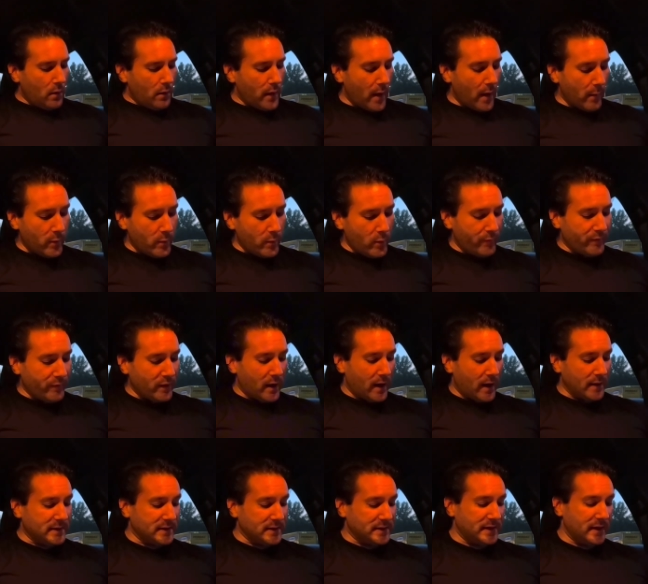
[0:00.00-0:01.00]
Then we moved it
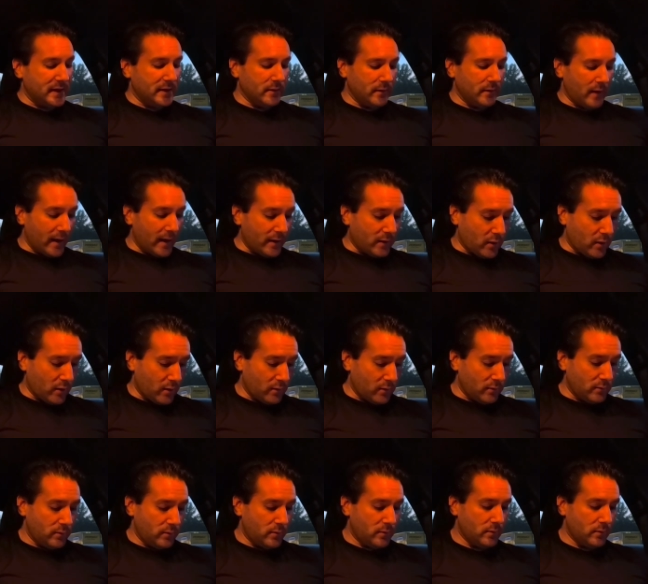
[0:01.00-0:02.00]
on to seated leg
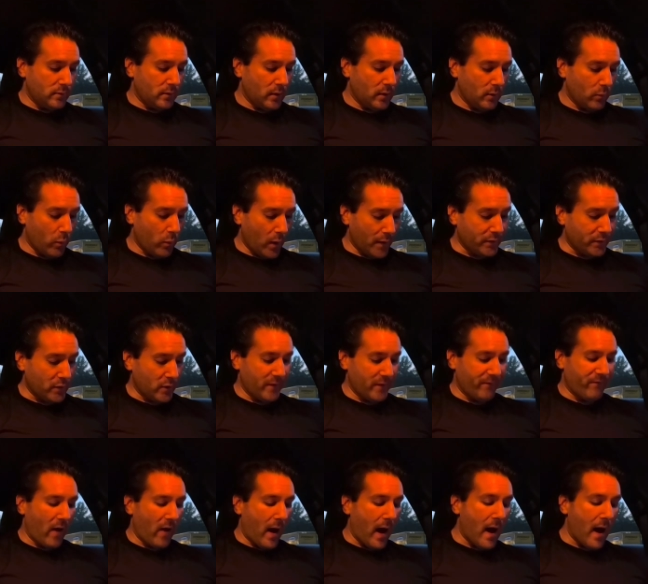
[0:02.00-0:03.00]
curl,
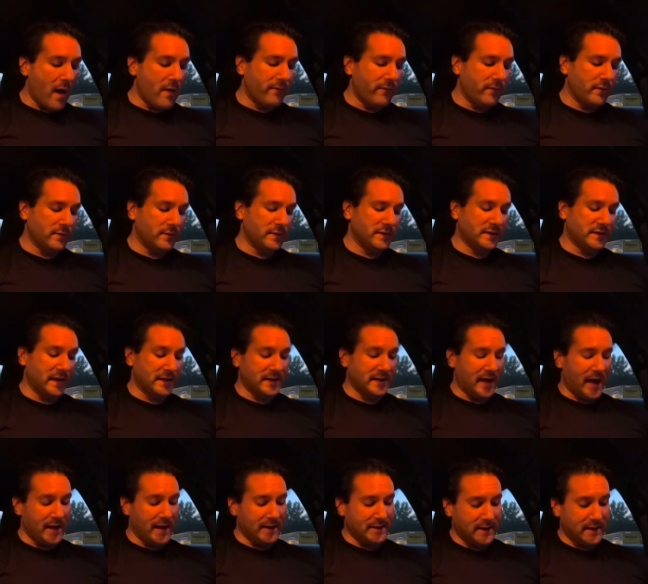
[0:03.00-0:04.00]
135, sets
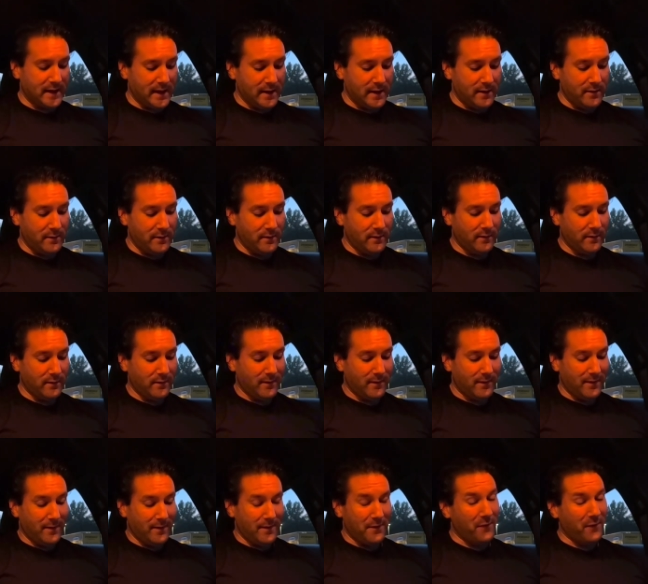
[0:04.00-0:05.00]
18.
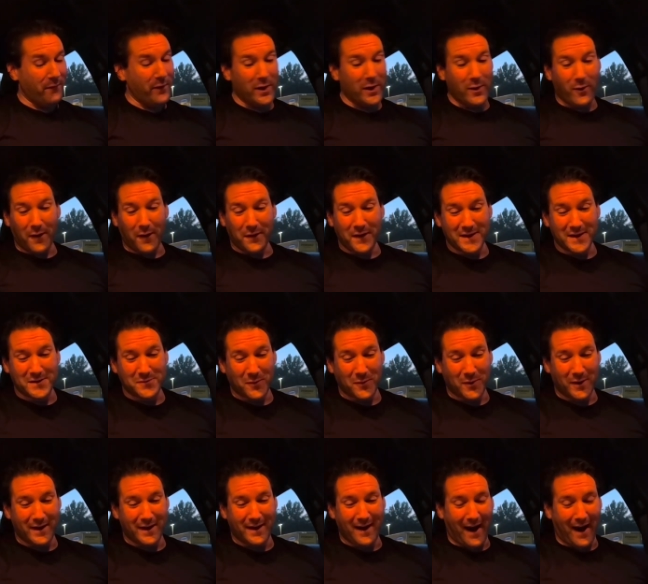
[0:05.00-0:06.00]
The video on this
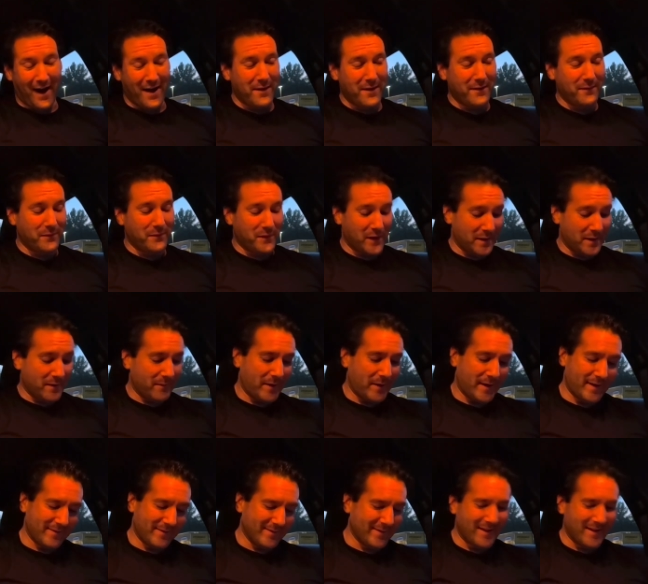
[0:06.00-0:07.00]
one, the
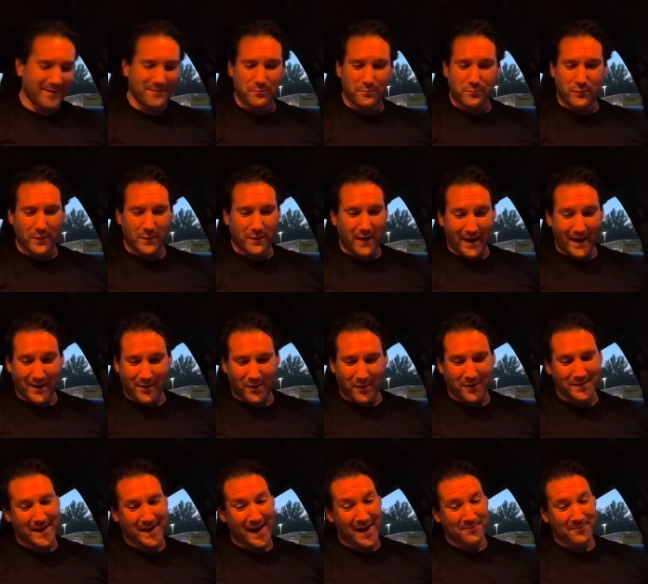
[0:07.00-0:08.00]
leg
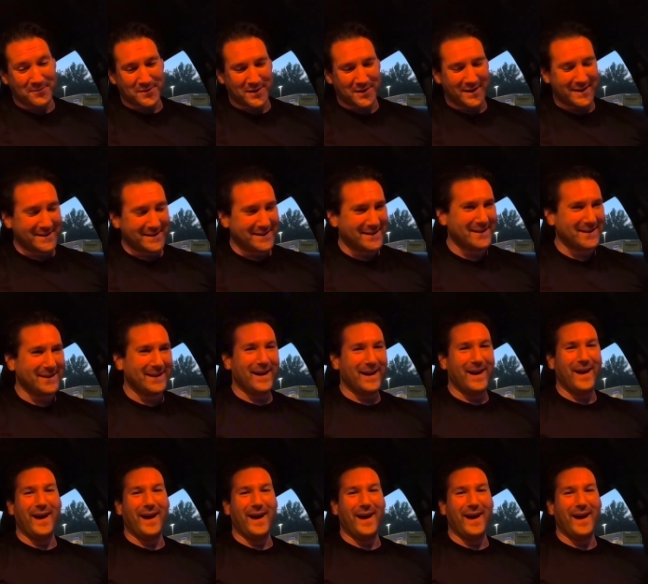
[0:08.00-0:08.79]
curls, hamstrings,